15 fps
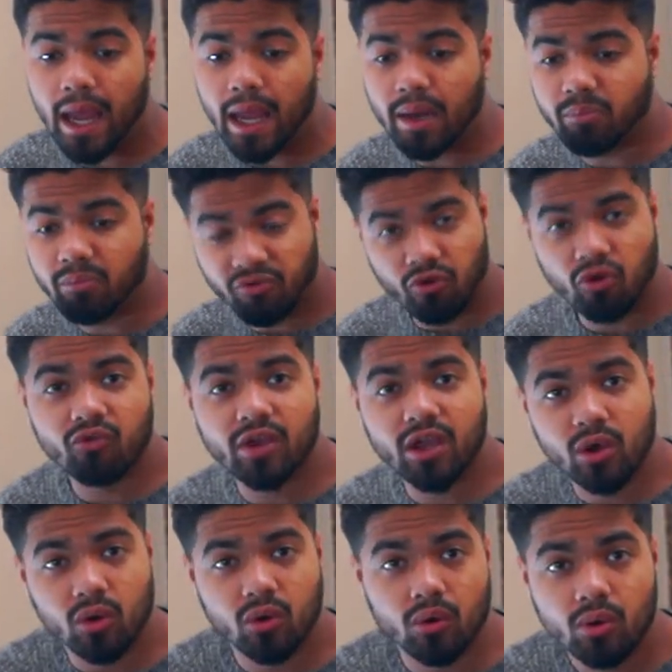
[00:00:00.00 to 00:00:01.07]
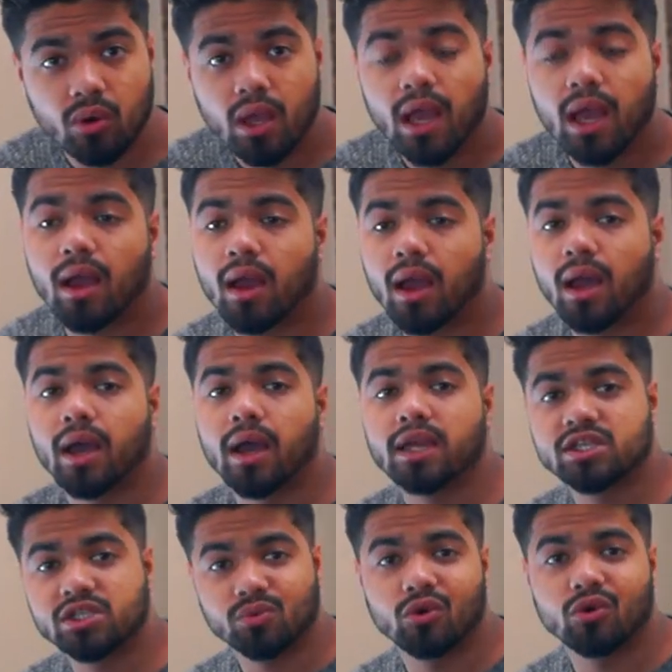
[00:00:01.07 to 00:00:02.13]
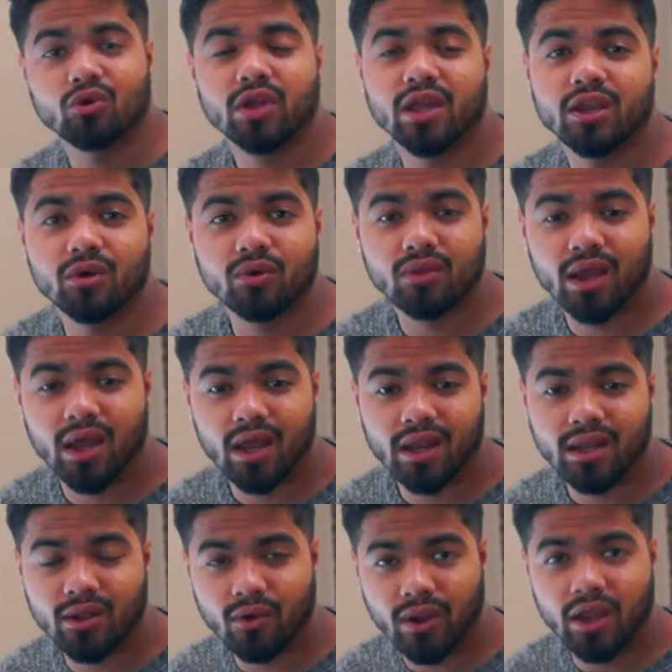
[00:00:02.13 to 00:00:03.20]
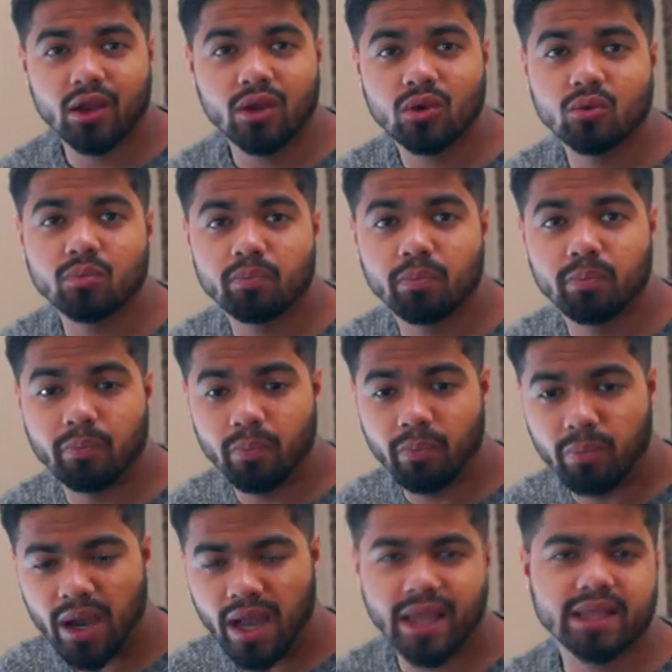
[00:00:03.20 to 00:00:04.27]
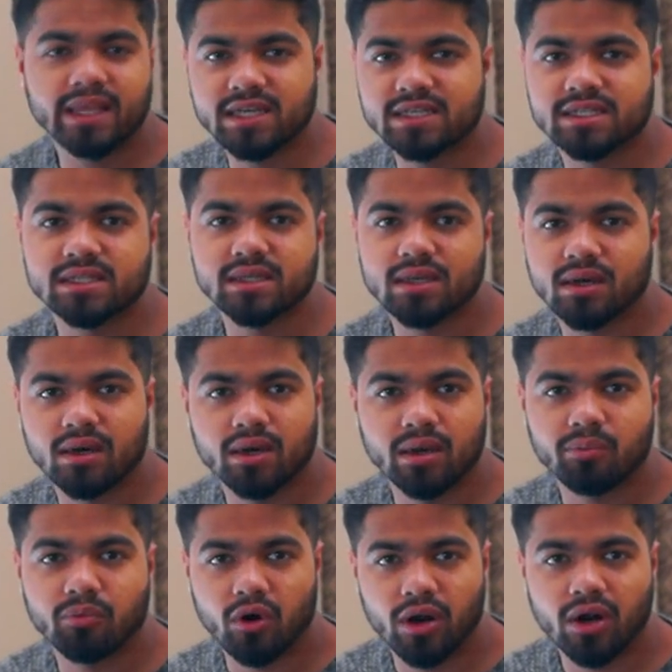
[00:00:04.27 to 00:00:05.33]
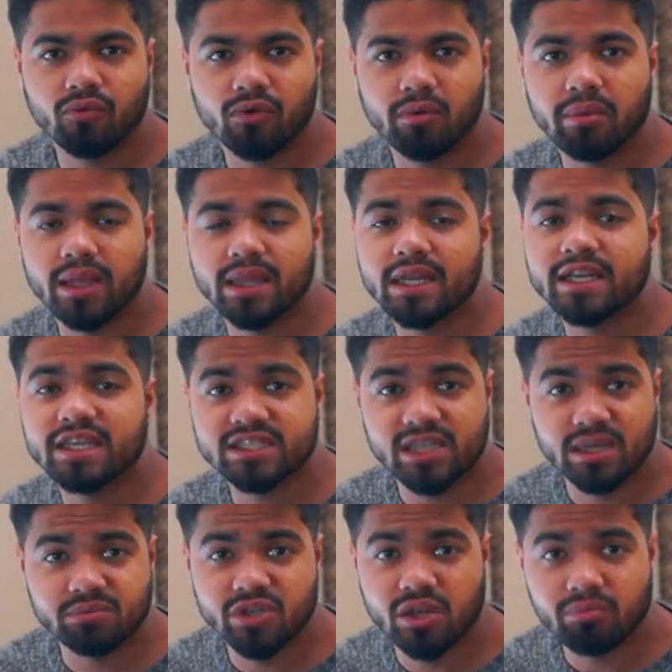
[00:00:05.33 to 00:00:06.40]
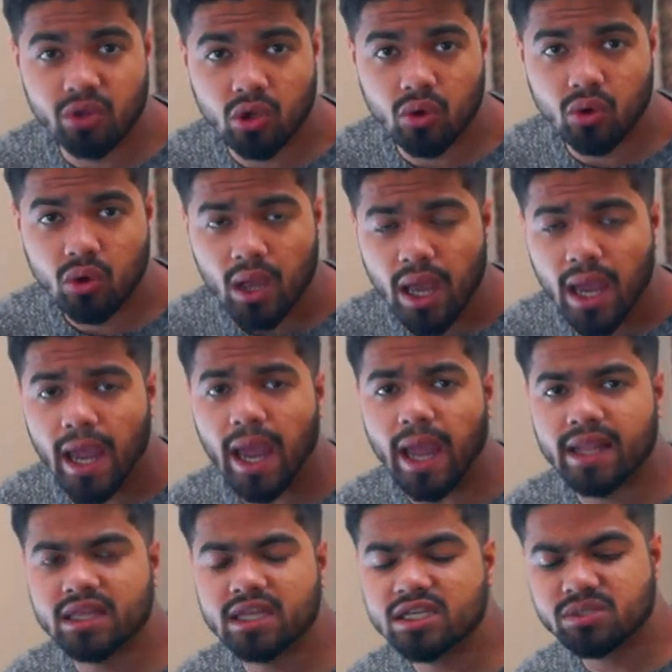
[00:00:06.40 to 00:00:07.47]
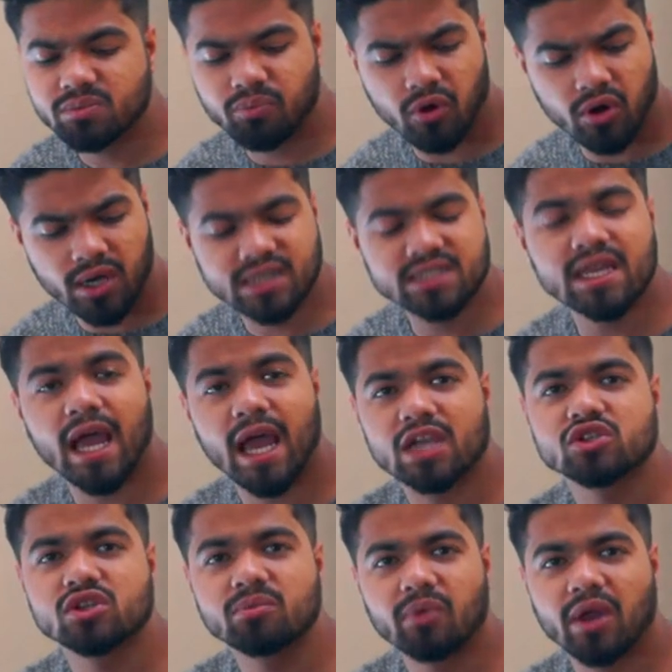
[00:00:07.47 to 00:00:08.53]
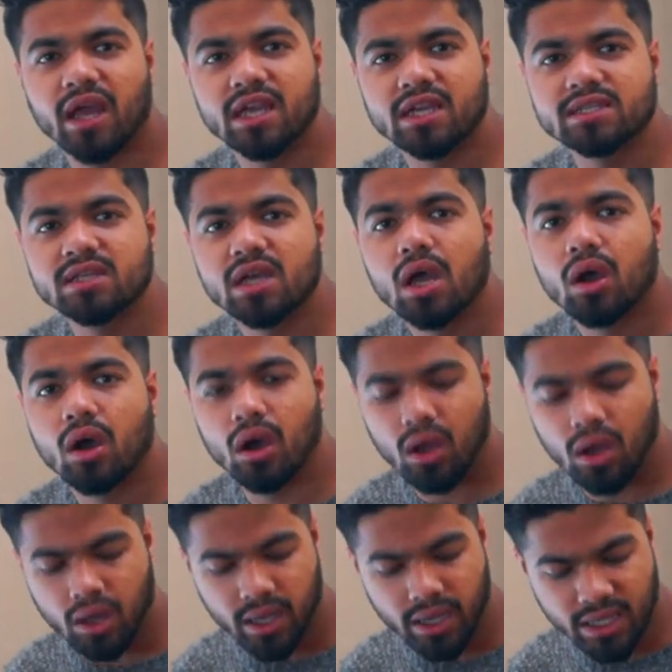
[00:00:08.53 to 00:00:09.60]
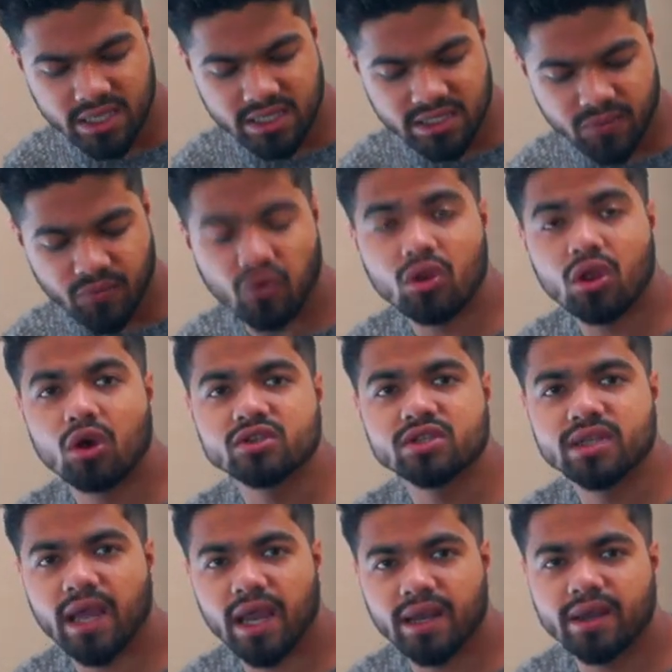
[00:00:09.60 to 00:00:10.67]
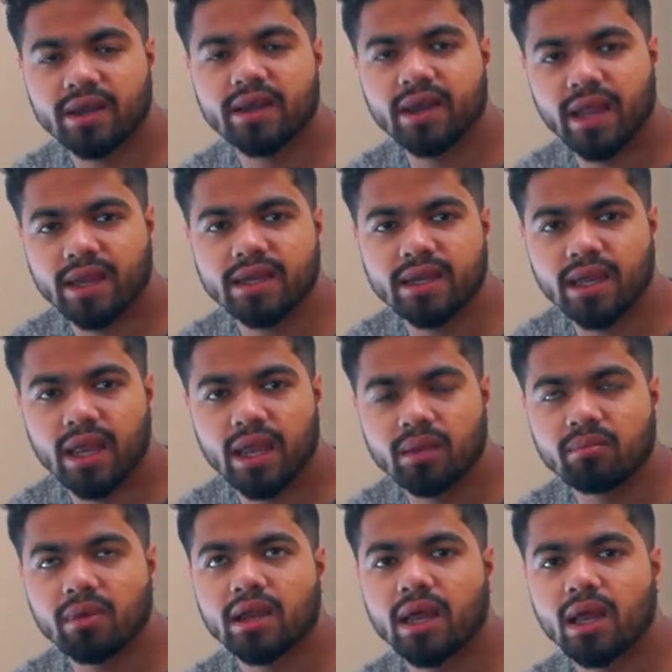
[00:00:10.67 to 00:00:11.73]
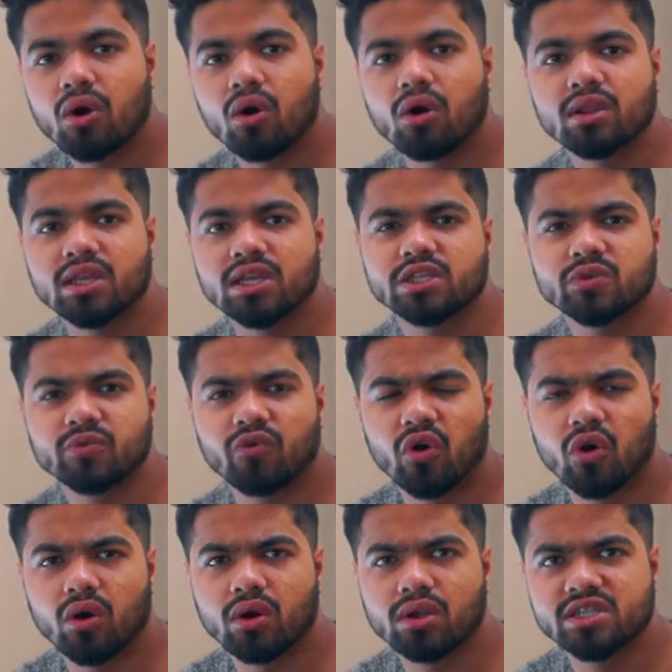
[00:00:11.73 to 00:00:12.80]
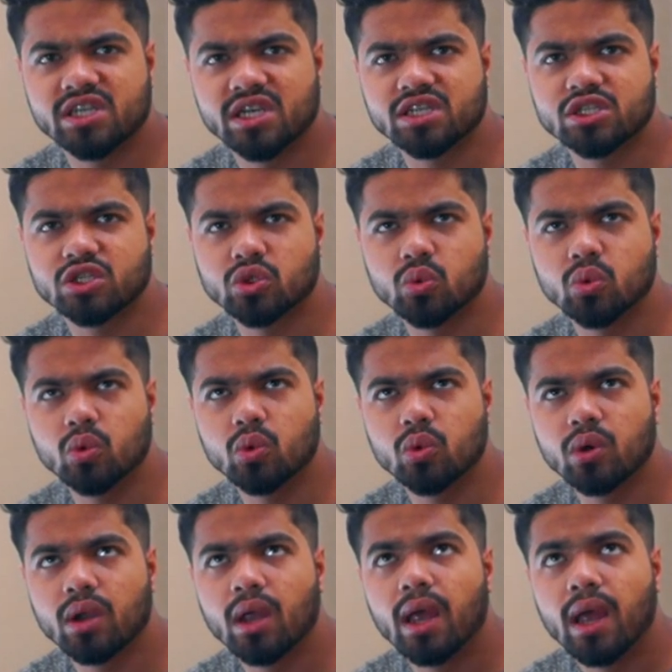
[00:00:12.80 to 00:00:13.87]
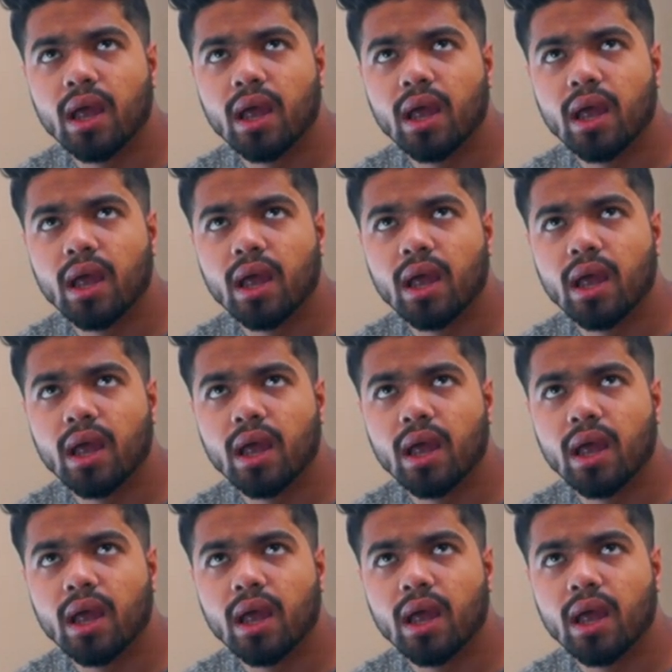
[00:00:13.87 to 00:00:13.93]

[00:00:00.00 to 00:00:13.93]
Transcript: And before we go, uh, I just want to tell you that the link to buy this uh, product would be in the description below, and this product's actual price uh, is four thousand nine hundred ninety-nine, but I got this for just two